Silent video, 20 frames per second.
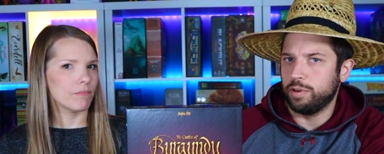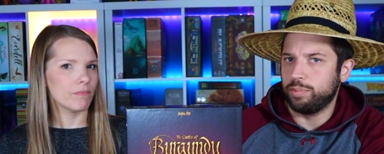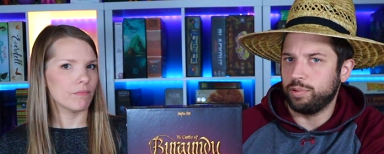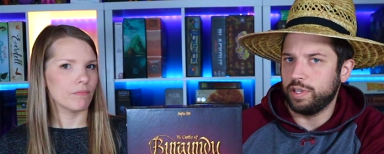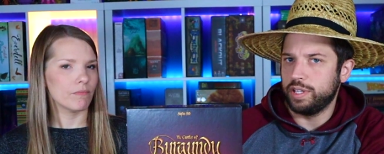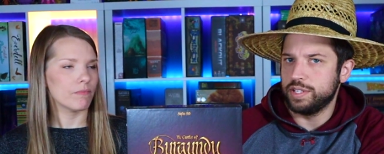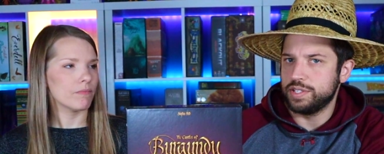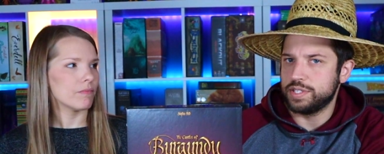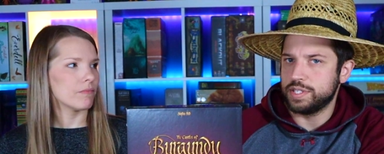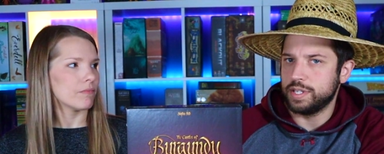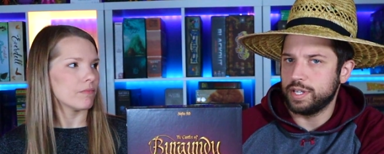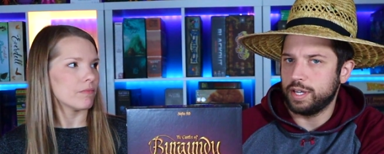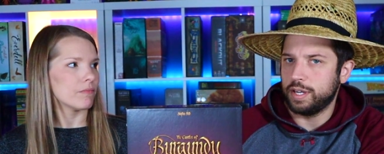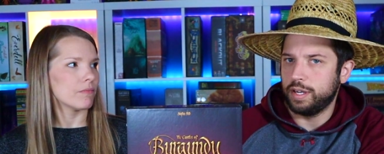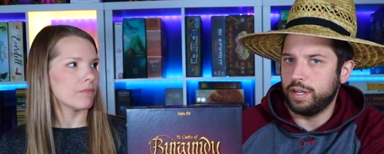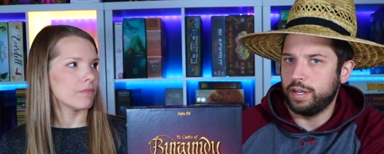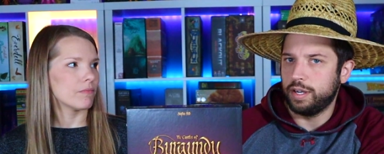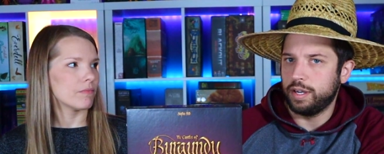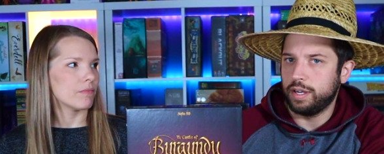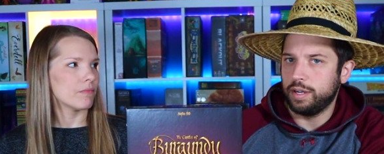Speaker 1: want to play this at
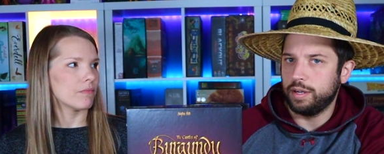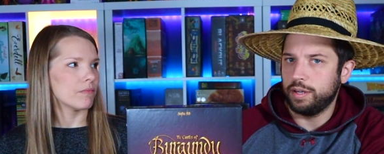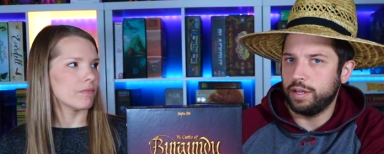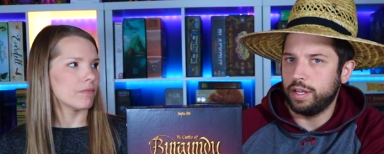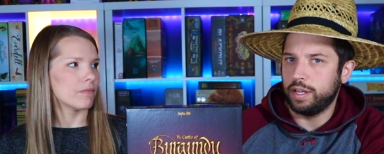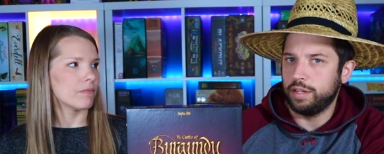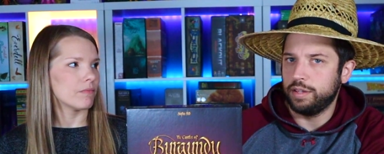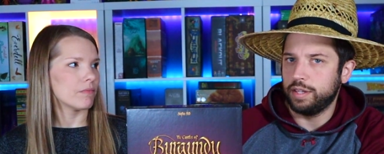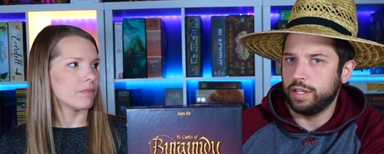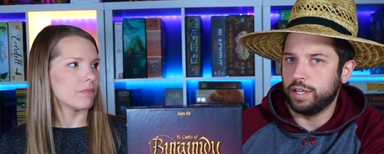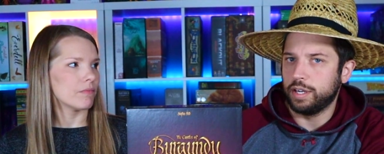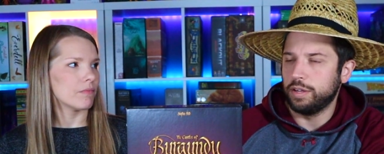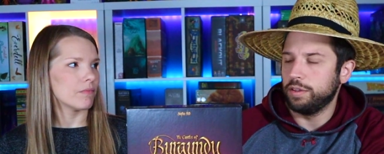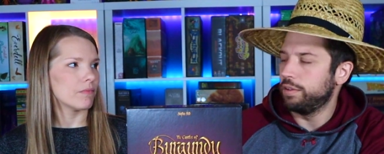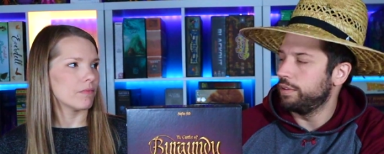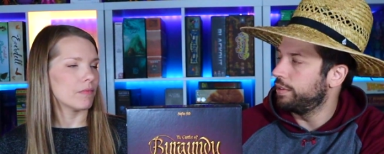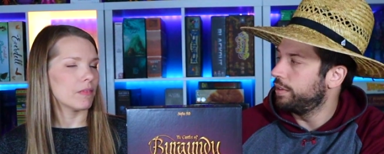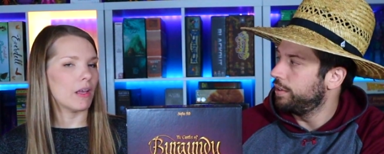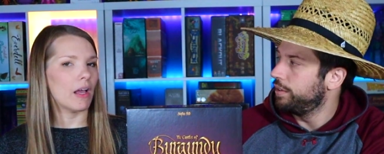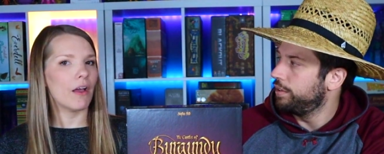uh, anything
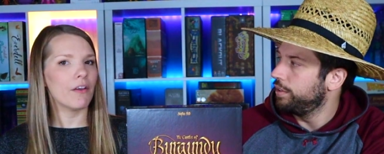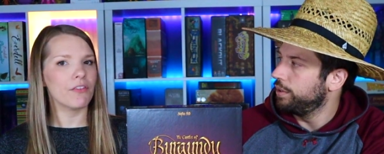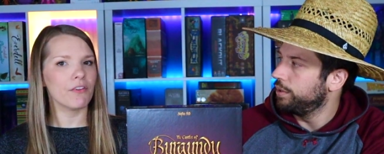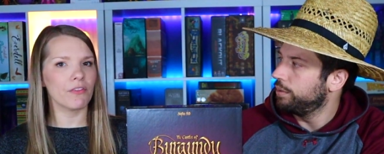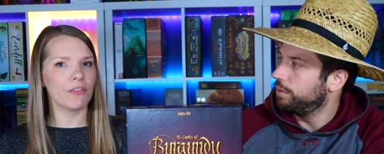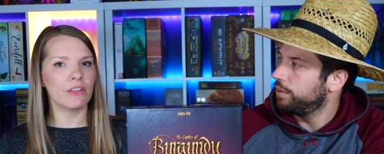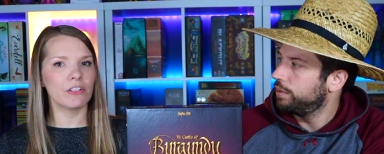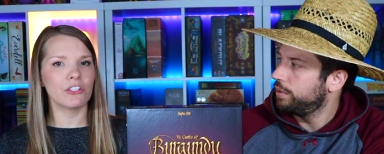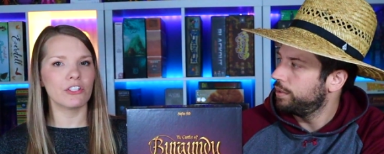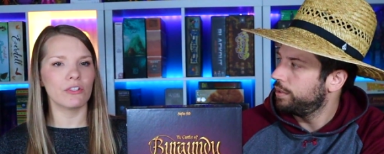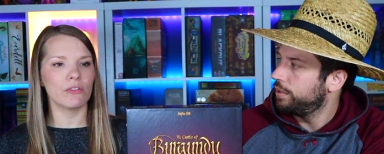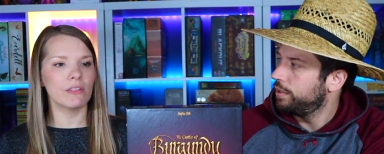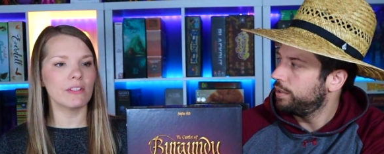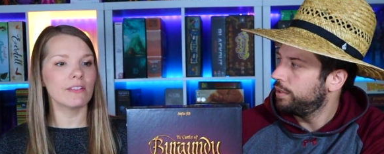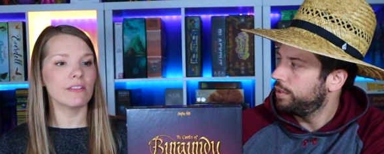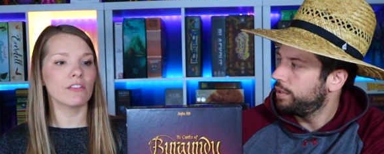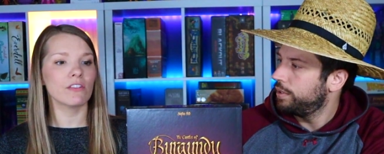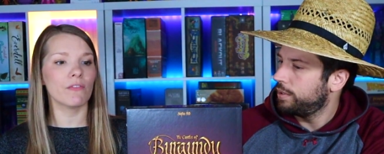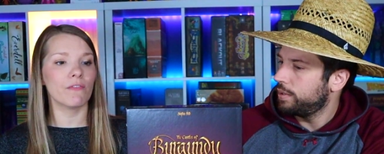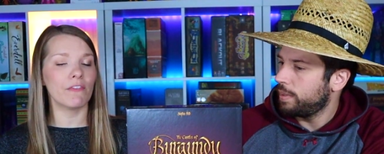other
Speaker 2: than other two. than two.
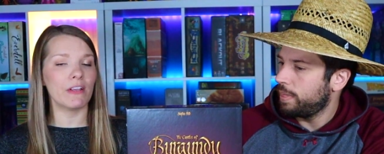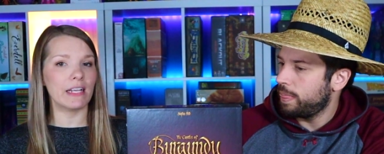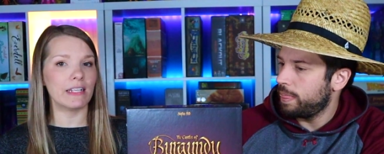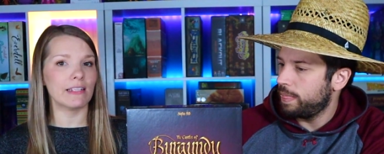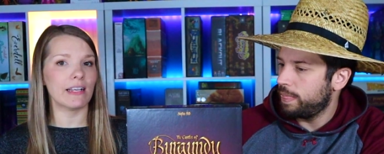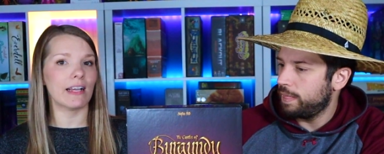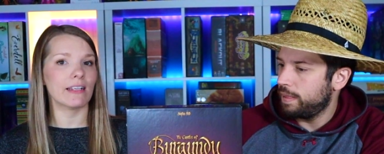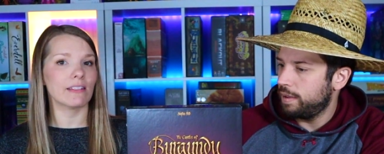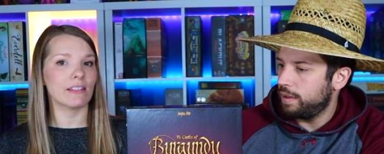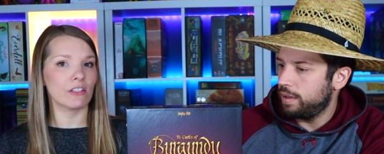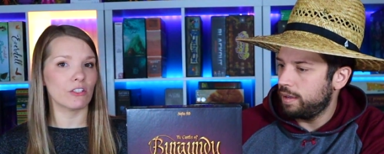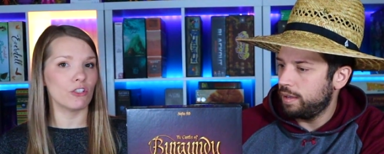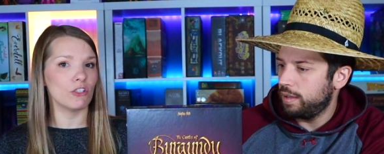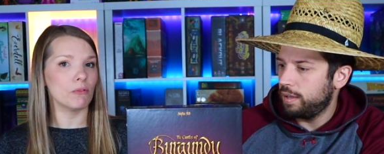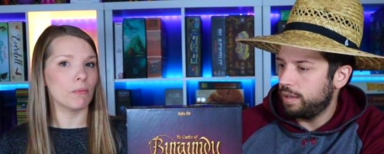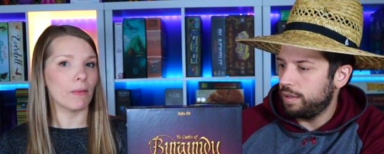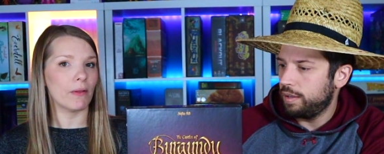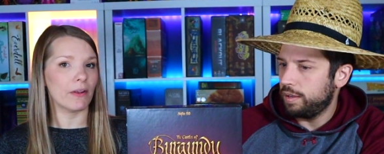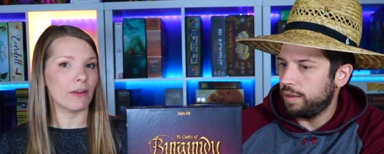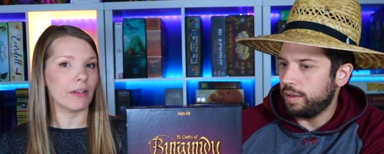This is a fantastic
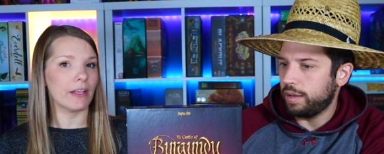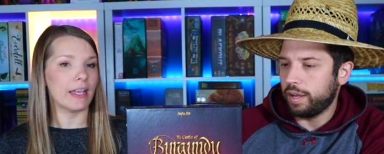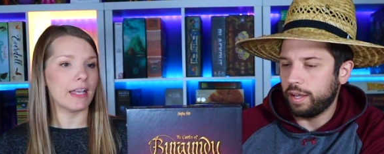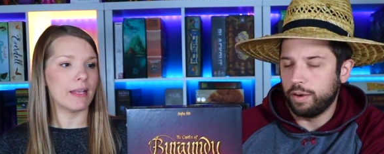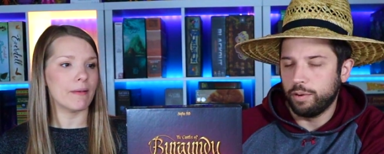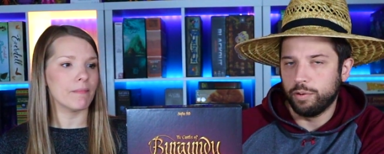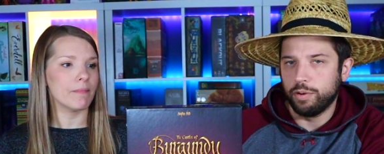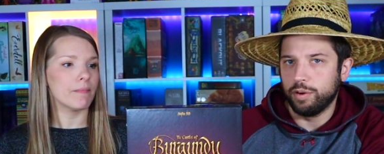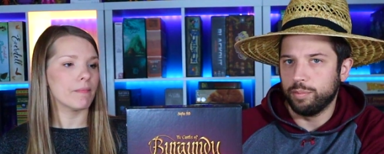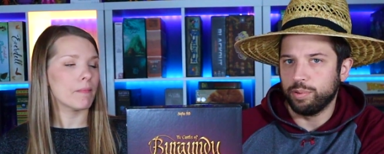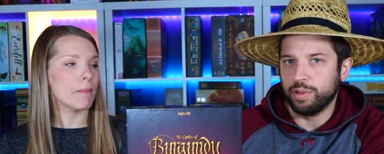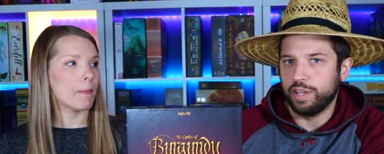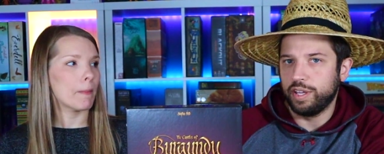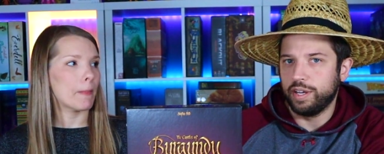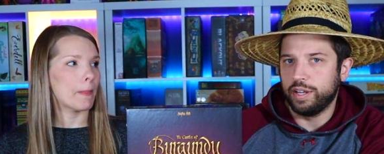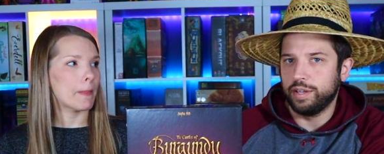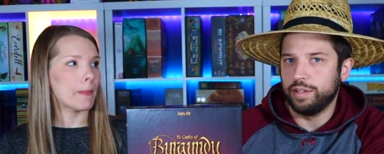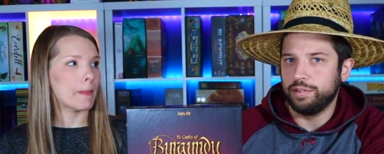two-player
Speaker 1: game. I don't want to play it